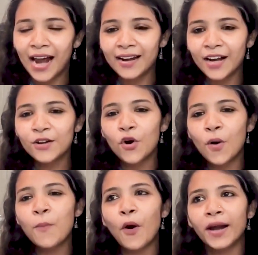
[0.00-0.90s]
And at
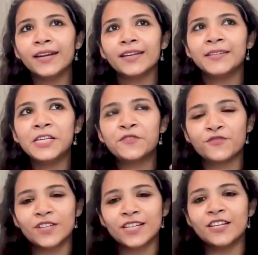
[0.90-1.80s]
no point in these
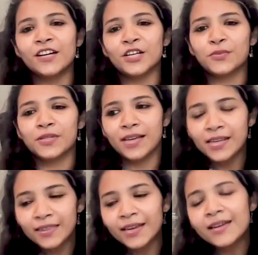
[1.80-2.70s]
15 years was
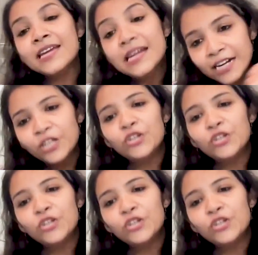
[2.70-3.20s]
anything needed